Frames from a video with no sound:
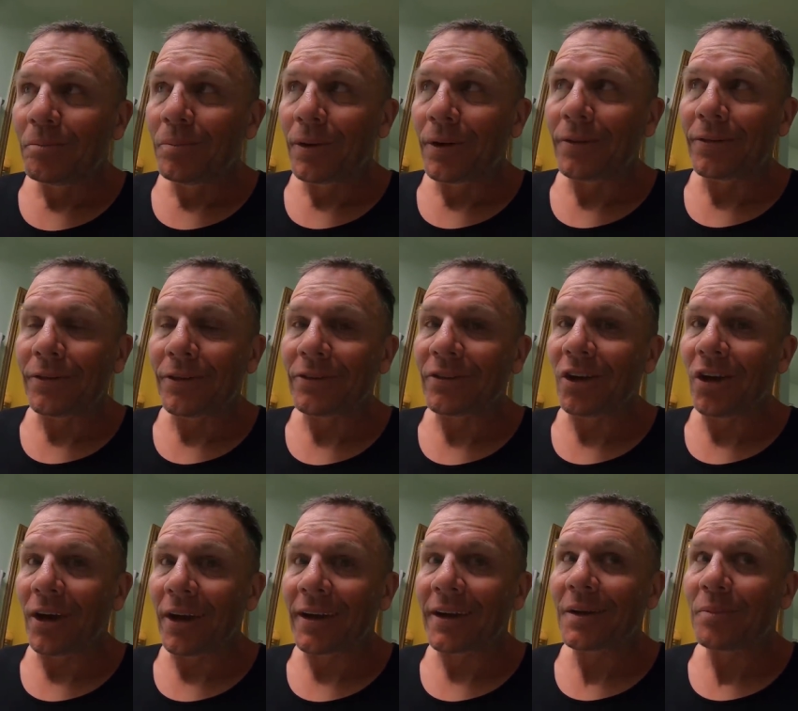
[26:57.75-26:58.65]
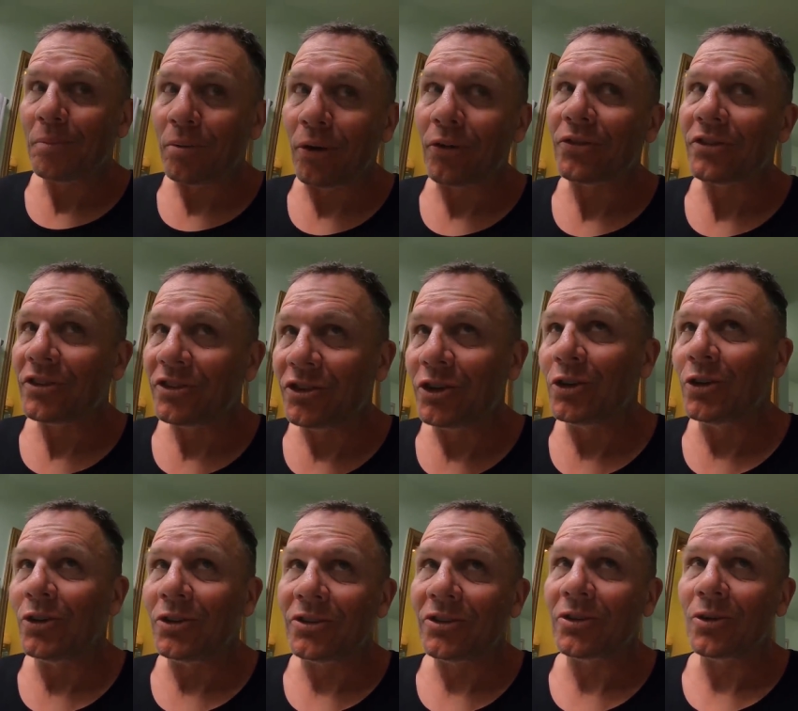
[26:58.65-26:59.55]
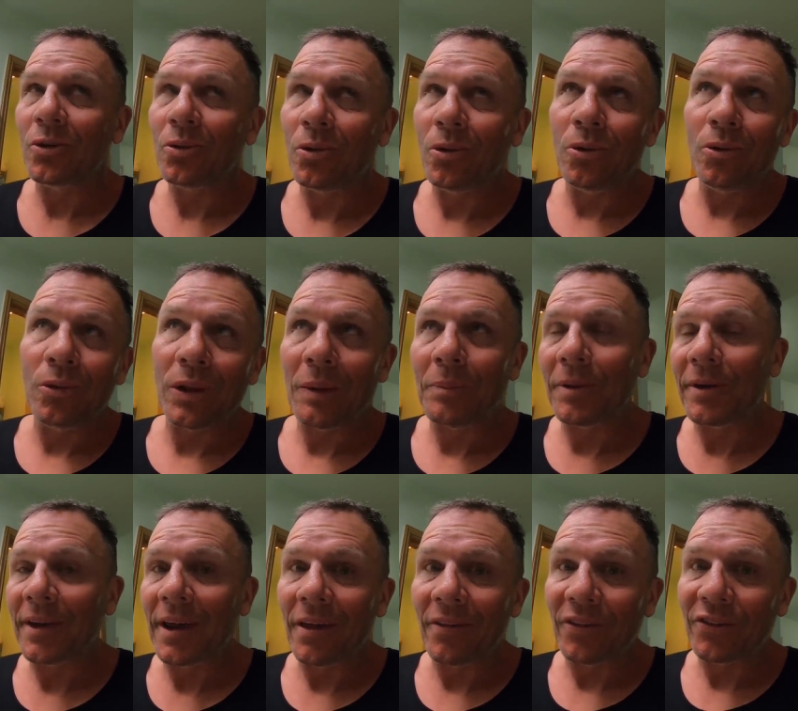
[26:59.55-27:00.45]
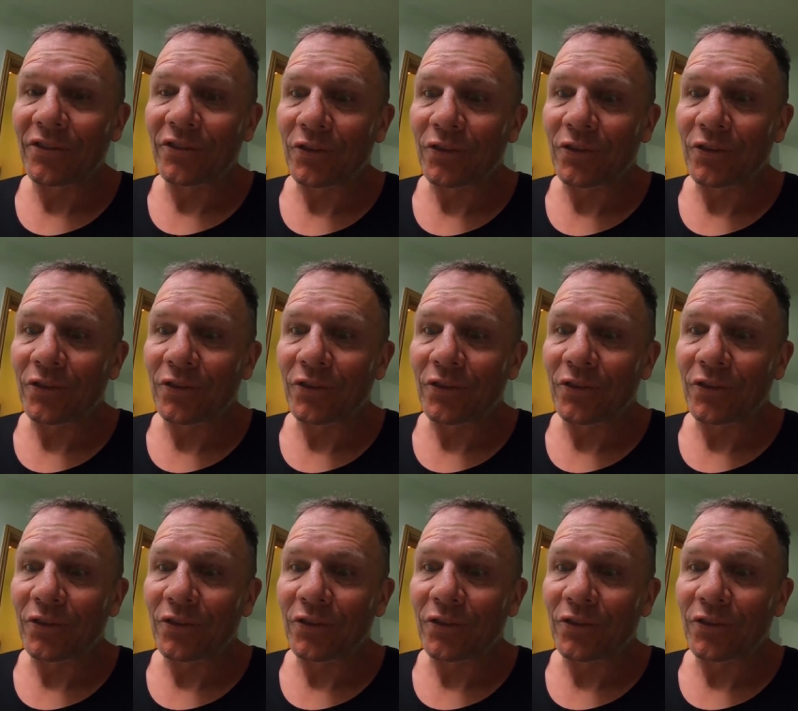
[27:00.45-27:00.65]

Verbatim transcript: But there's like prostitutes all up and down the